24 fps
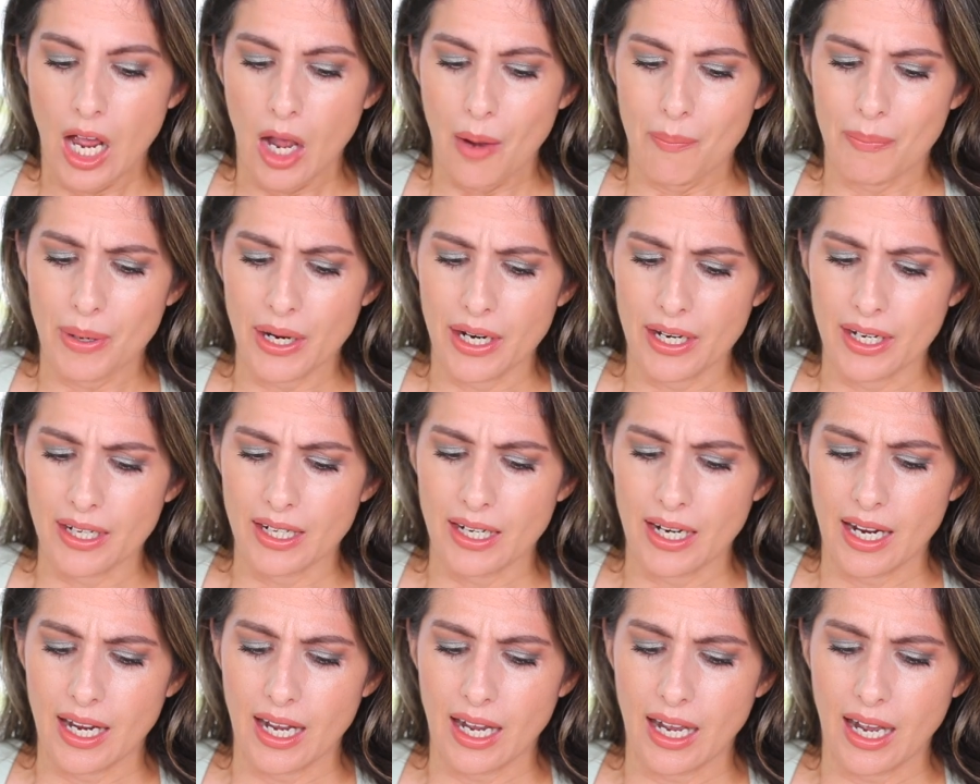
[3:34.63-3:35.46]
But
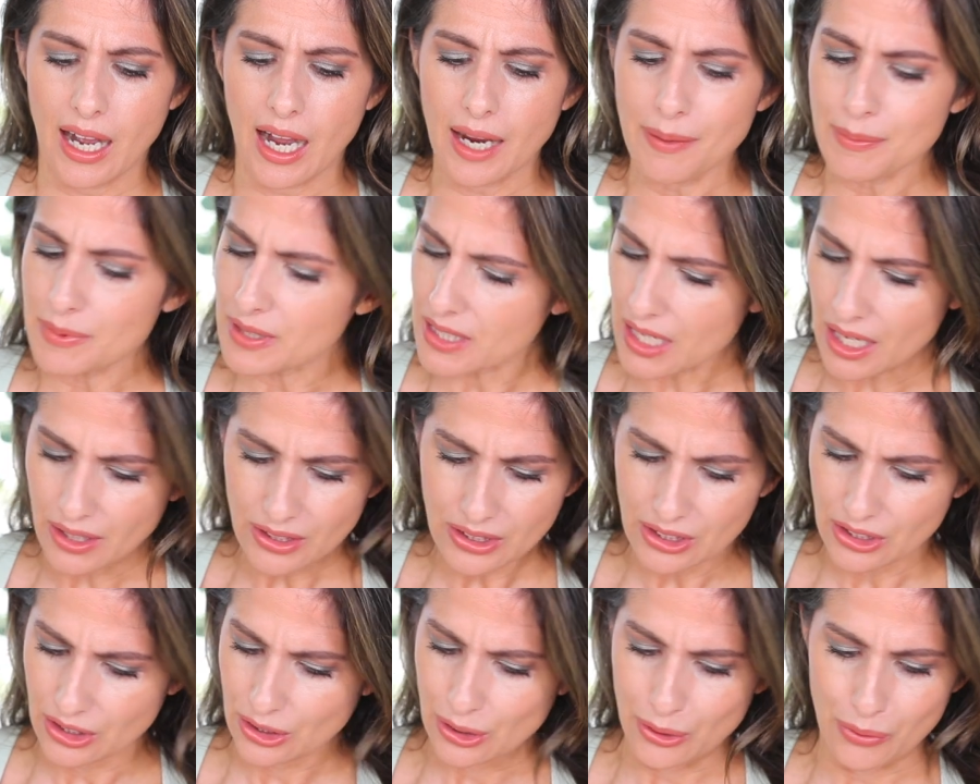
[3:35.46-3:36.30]
I'm
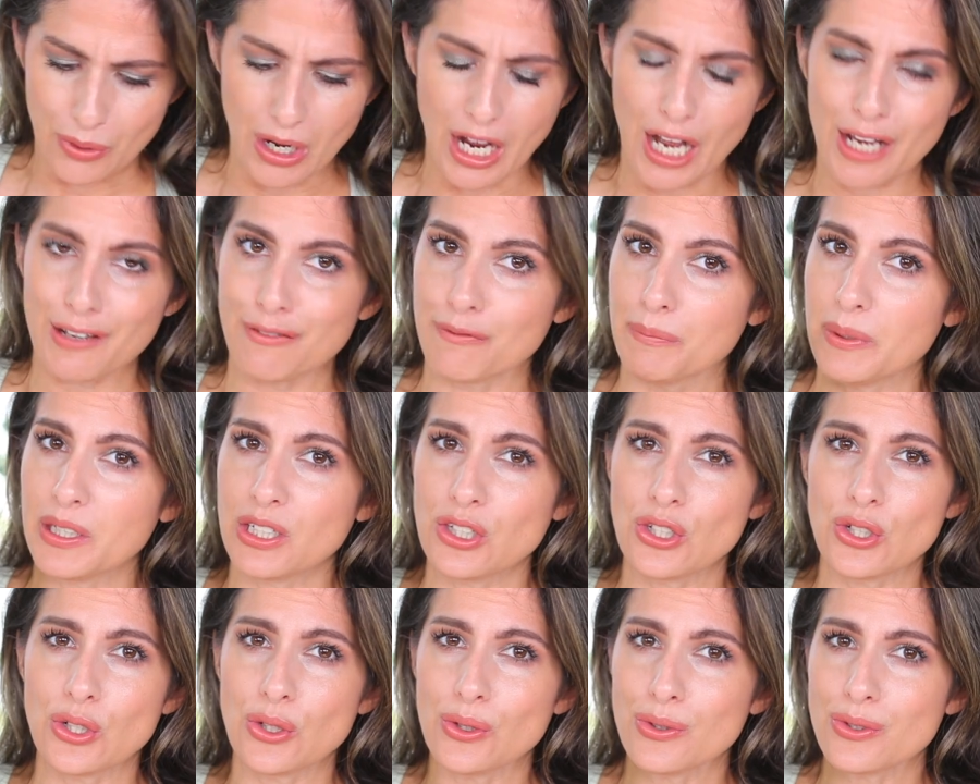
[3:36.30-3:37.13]
telling you, I've
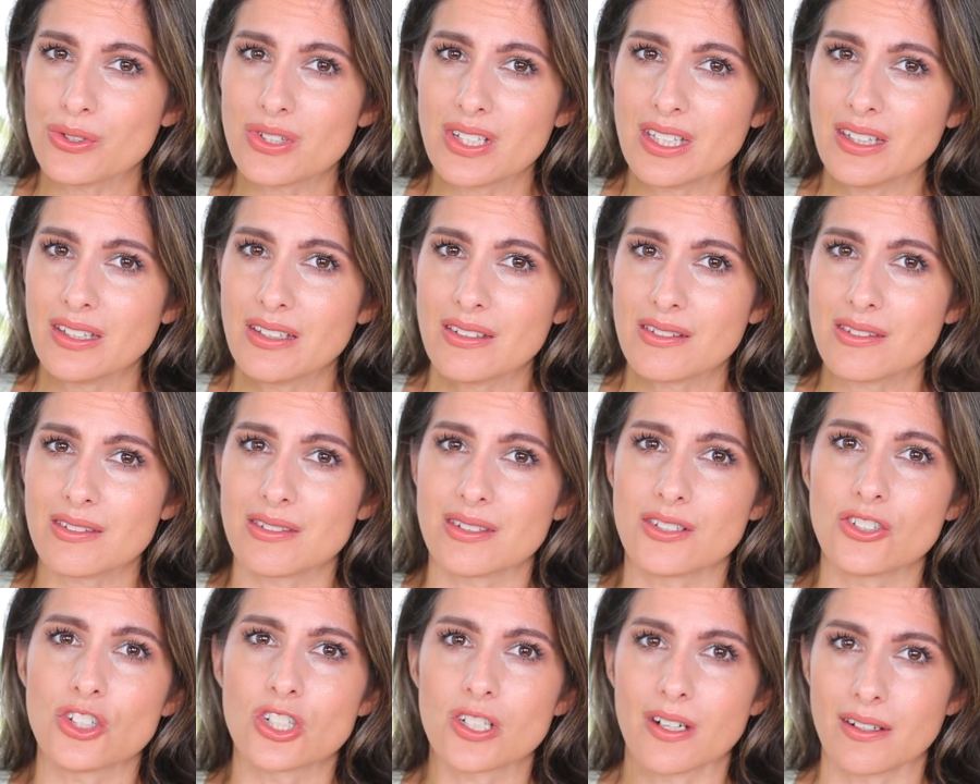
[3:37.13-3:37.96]
been using this
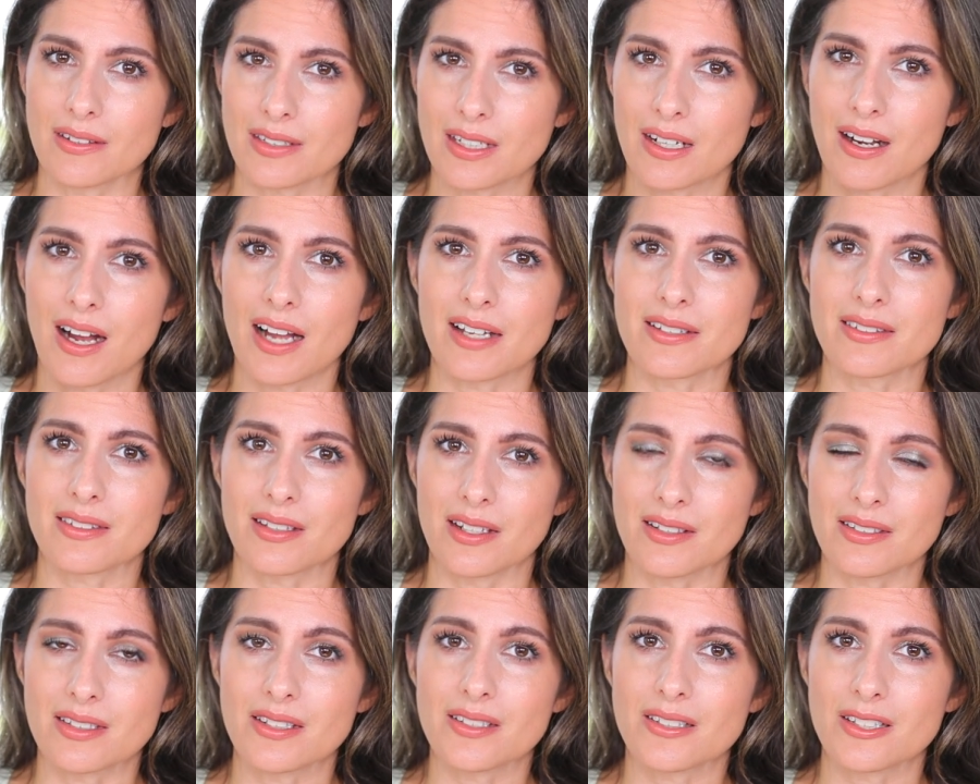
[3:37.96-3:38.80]
since Chantecaille
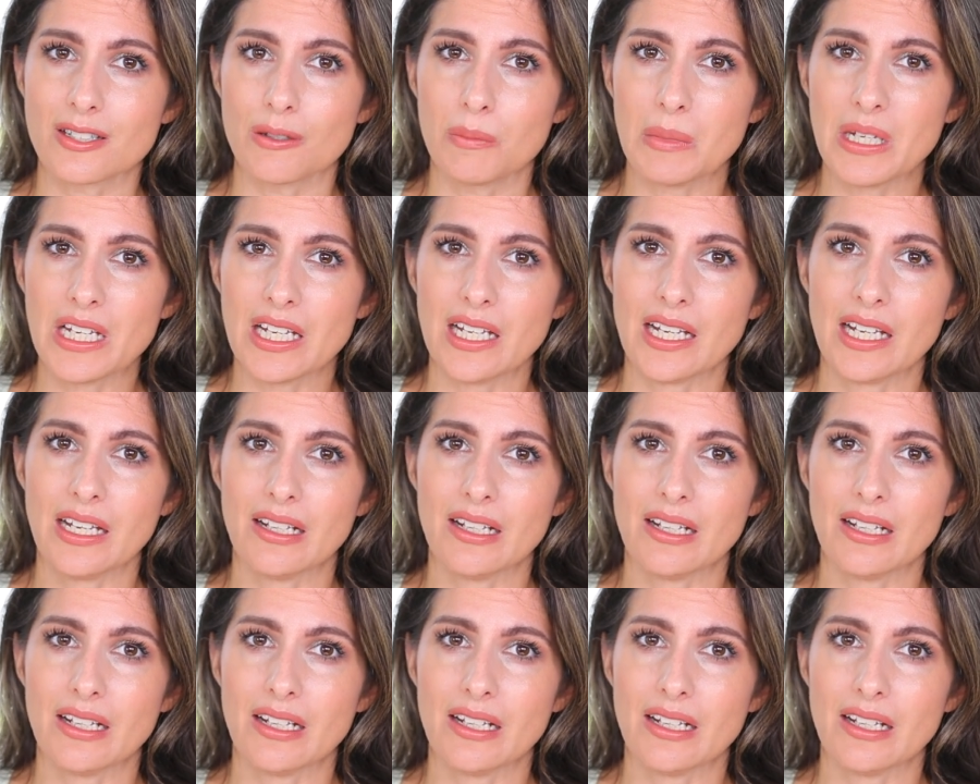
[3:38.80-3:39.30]
sent it to me.